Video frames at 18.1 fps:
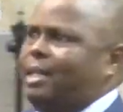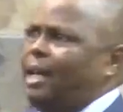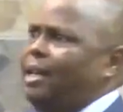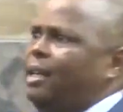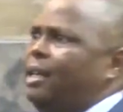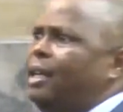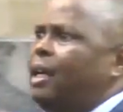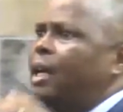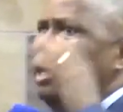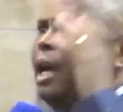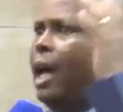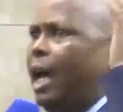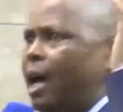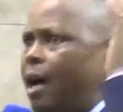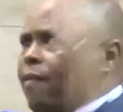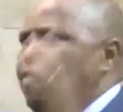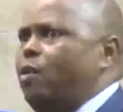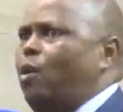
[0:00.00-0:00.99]
day,
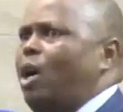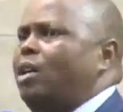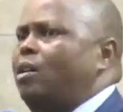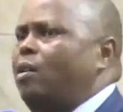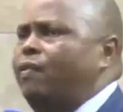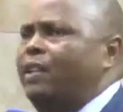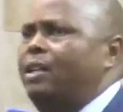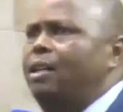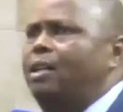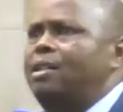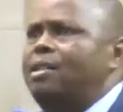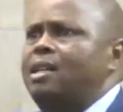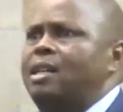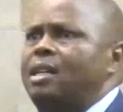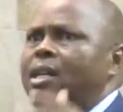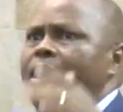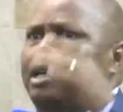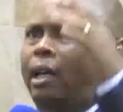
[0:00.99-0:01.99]
every one of us
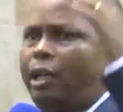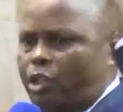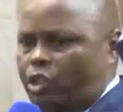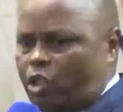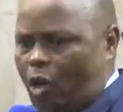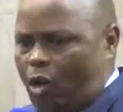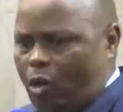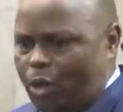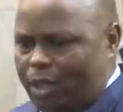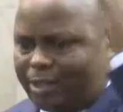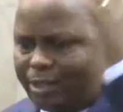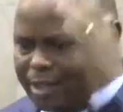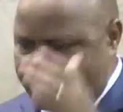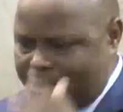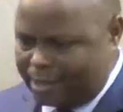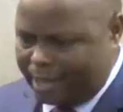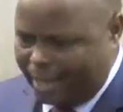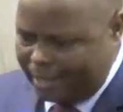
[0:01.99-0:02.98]
is
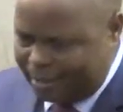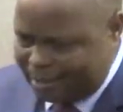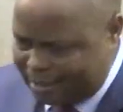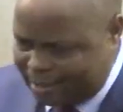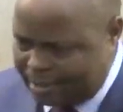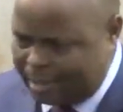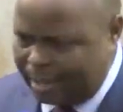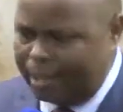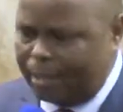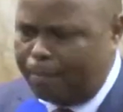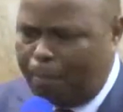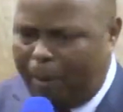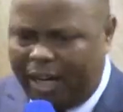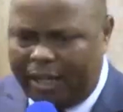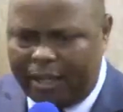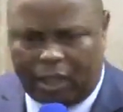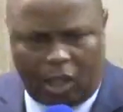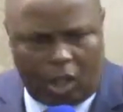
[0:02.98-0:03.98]
always tested by